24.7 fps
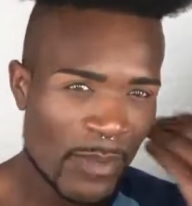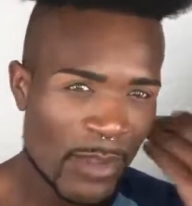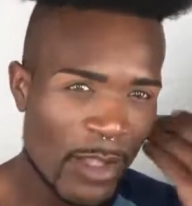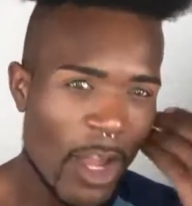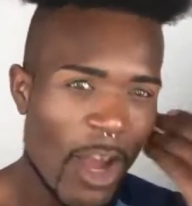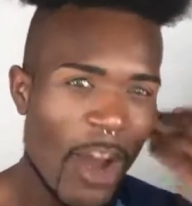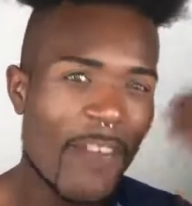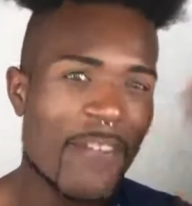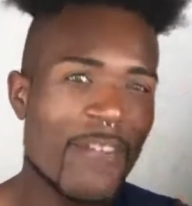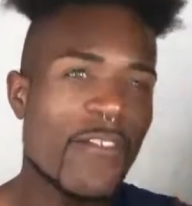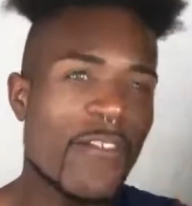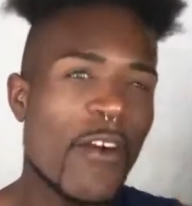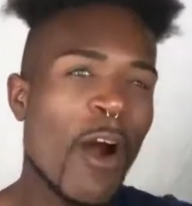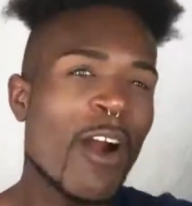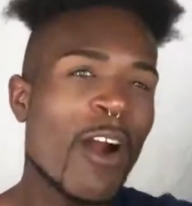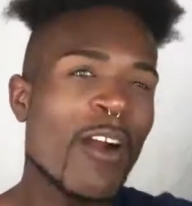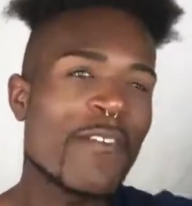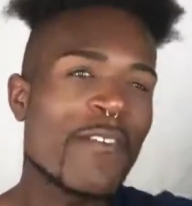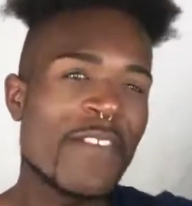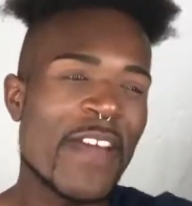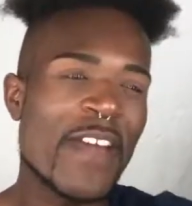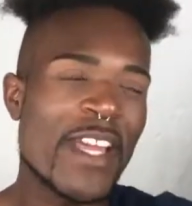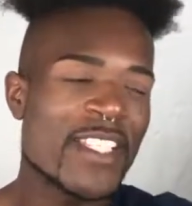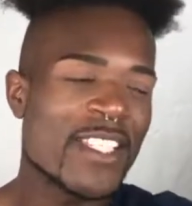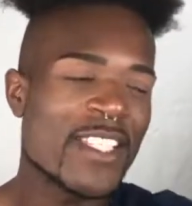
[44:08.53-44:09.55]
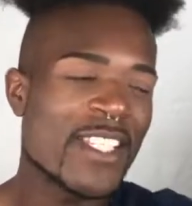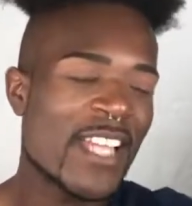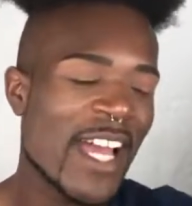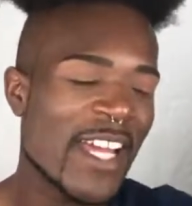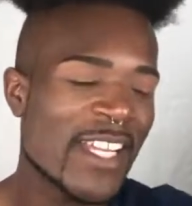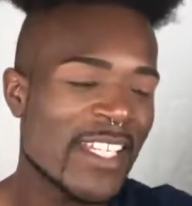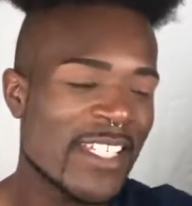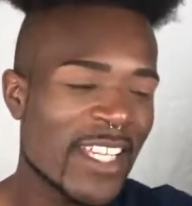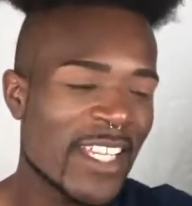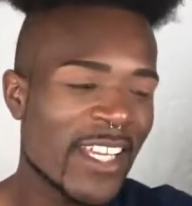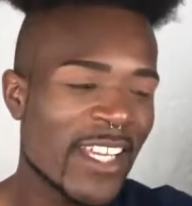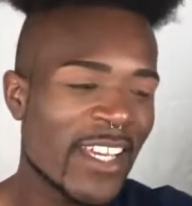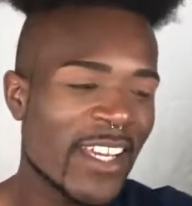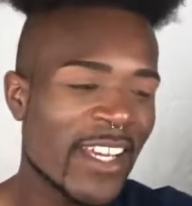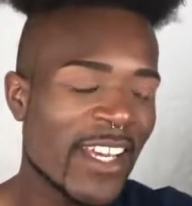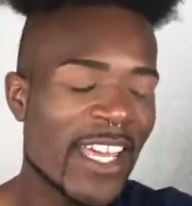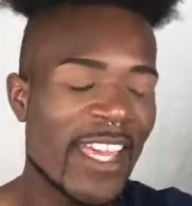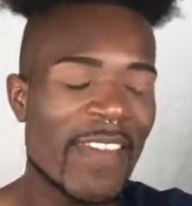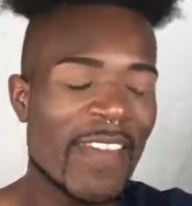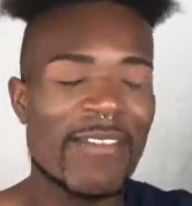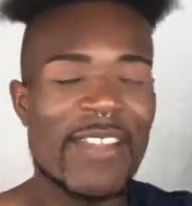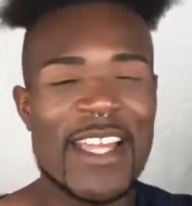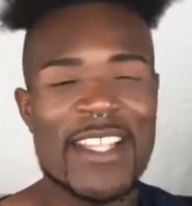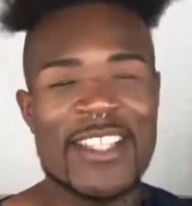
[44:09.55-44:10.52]
a far-fetched idea,
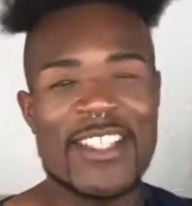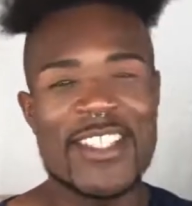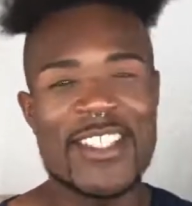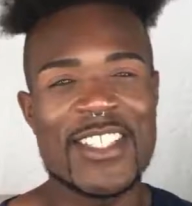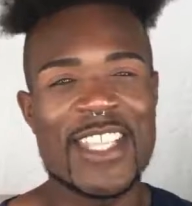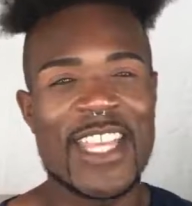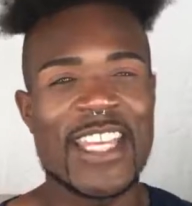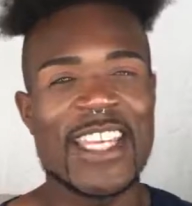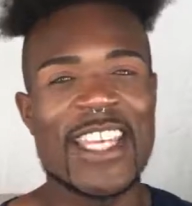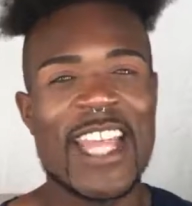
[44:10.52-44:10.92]
if that's just like